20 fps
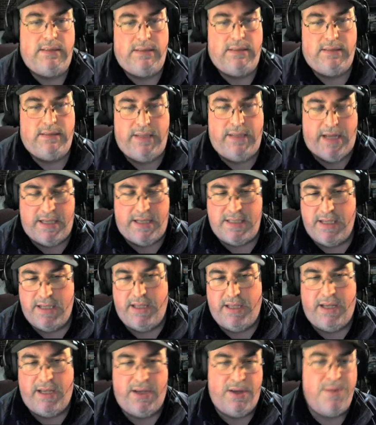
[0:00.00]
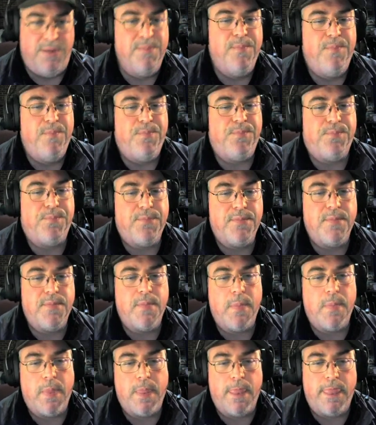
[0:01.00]
Yeah, it's not that good.
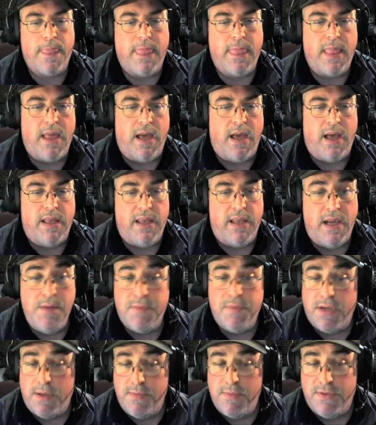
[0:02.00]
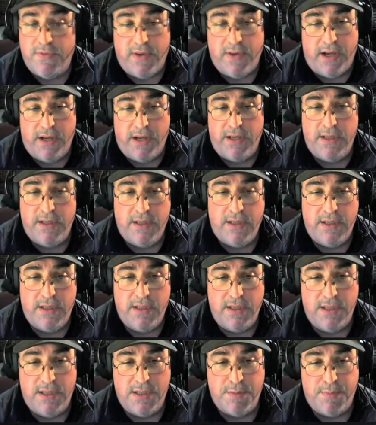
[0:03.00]
The aim time's fine.
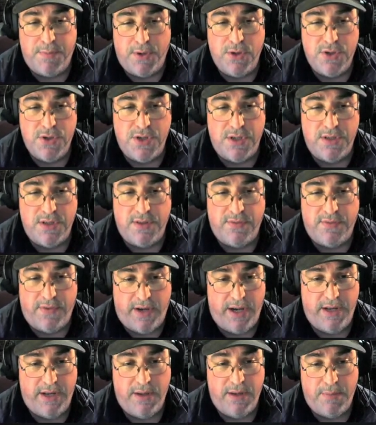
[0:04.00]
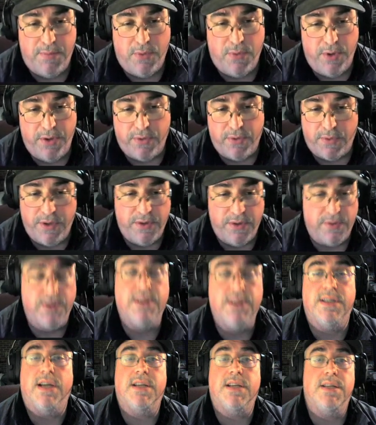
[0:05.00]
The dispersion's fine. At 0.33
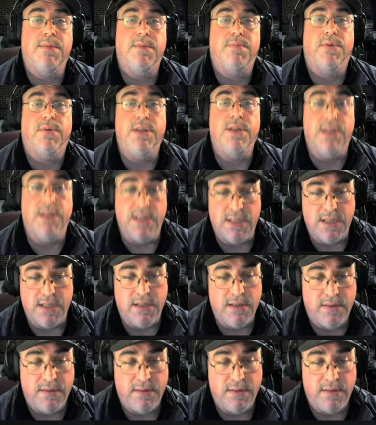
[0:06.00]
is actually pretty decent.